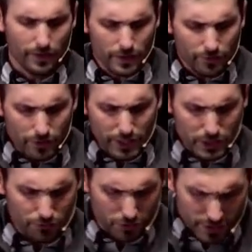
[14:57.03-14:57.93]
And then the very
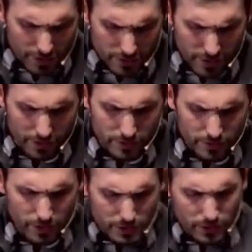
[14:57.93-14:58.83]
next verse says
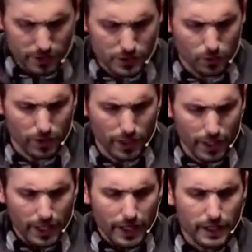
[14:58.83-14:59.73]
this. Listen to this word.
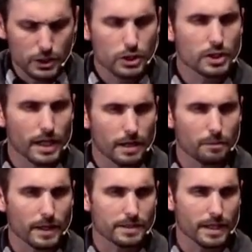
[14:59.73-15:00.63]
His
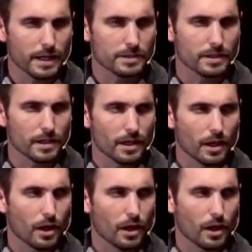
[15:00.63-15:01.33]
sheep, it says,